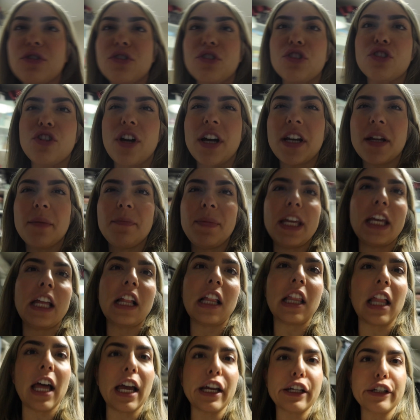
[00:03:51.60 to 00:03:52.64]
also trying to be
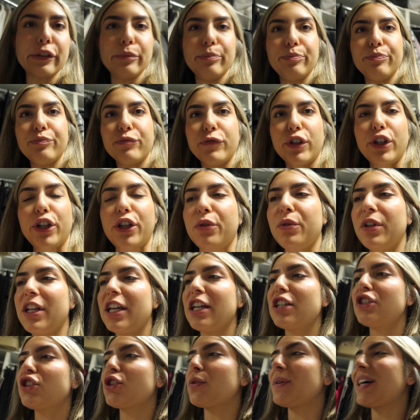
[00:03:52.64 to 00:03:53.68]
like
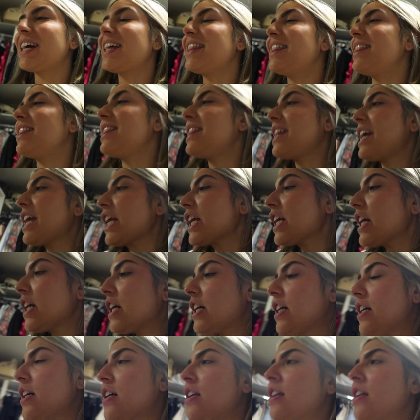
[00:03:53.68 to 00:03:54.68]
cutie. So I think